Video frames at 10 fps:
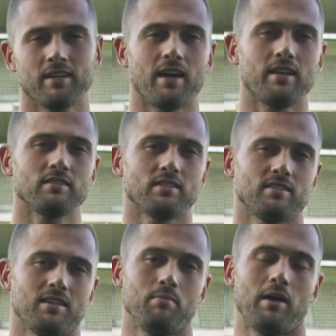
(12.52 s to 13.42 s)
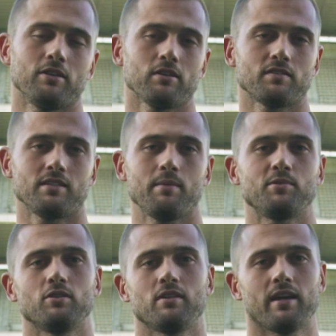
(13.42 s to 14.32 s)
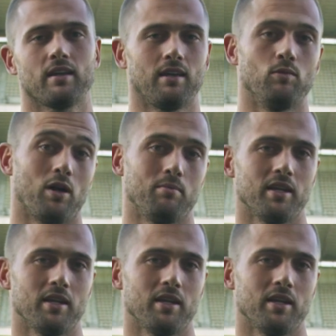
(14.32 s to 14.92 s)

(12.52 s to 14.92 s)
Cadence is the amount of steps you take in 1